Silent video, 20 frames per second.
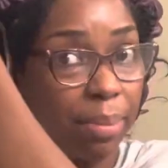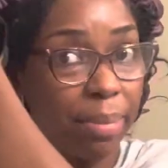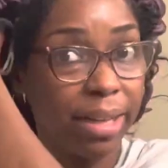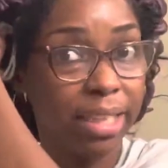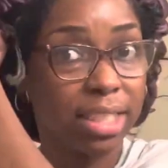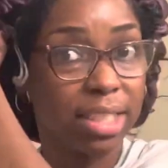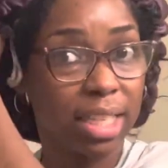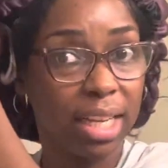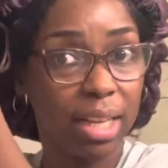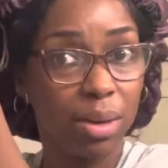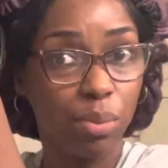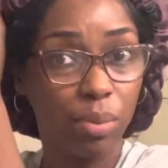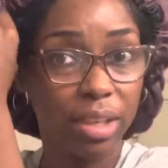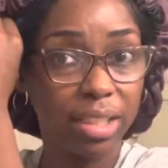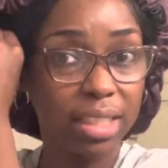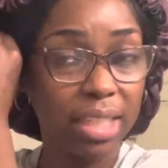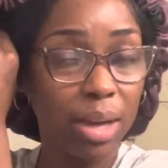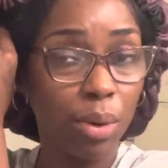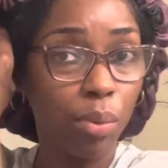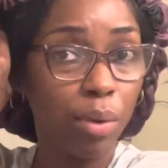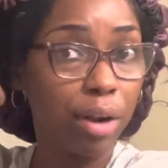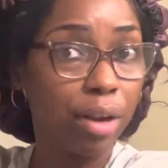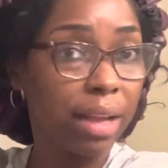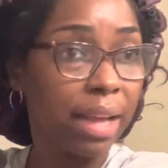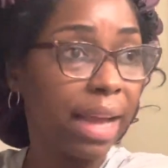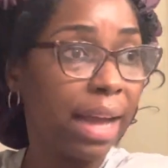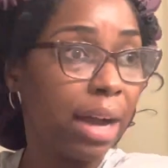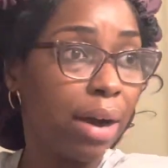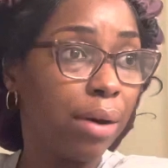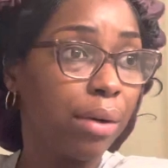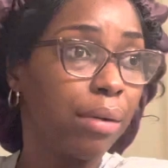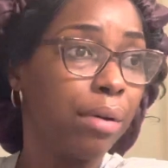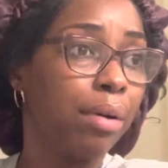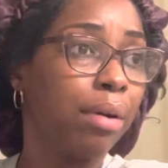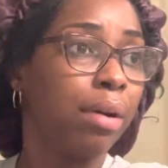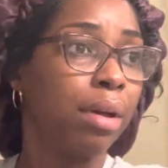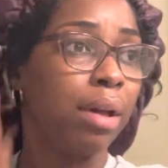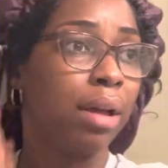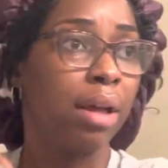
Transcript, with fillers: basically once I work out